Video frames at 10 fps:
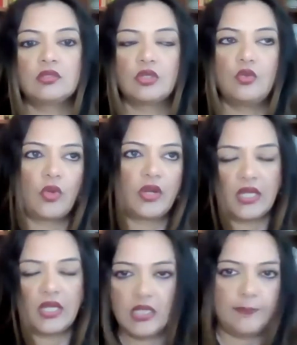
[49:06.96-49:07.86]
So you want to
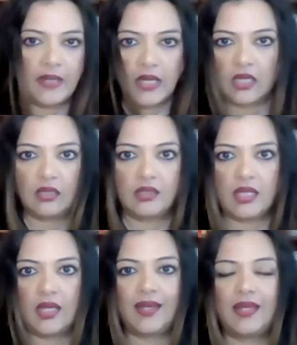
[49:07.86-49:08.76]
kind of keep an eye on
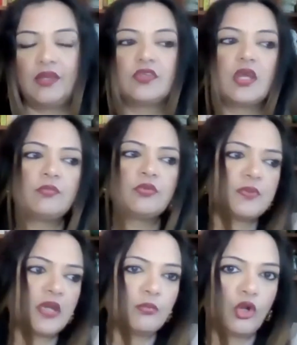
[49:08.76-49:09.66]
that. And if the numbers
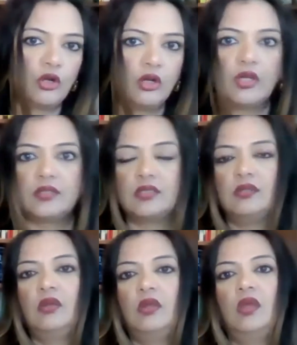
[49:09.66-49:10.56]
become current,
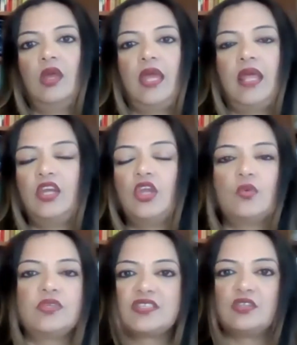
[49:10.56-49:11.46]
and I
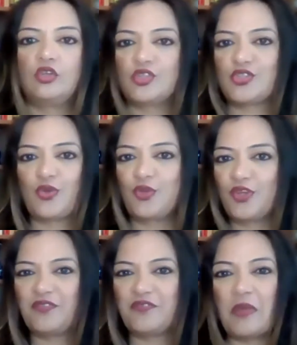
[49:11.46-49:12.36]
know it doesn't look so
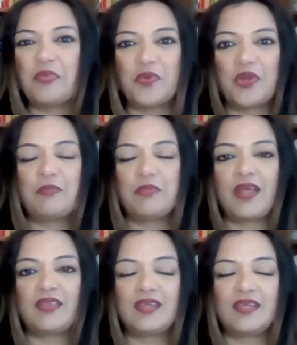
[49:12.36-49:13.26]
good in February, but
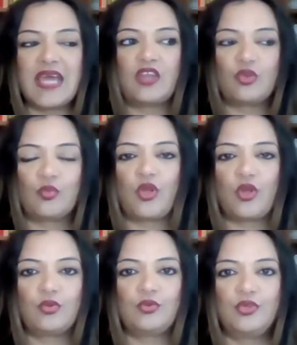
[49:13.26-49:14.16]
I think down the
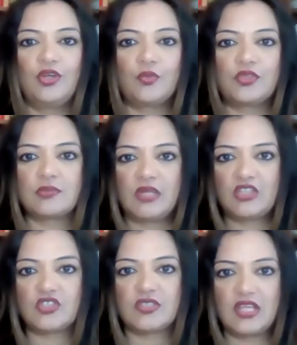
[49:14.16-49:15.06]
road, with some
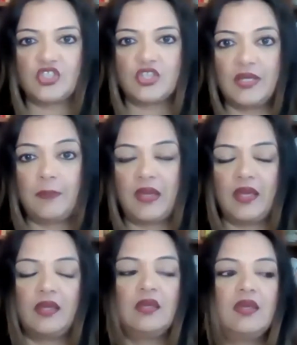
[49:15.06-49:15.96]
legislation,
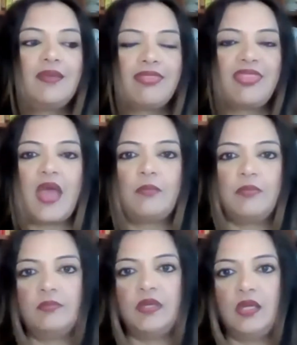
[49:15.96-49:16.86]
that
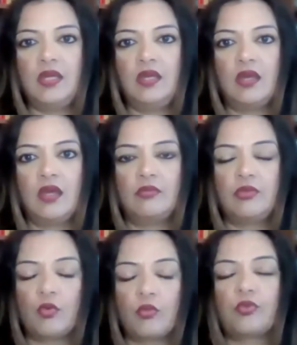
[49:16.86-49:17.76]
may be the
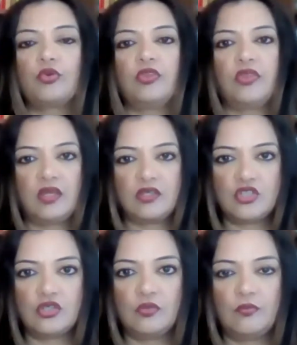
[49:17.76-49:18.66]
more prudent thing
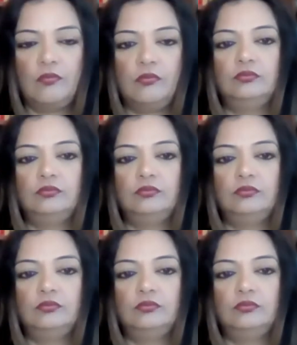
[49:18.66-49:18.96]
to do.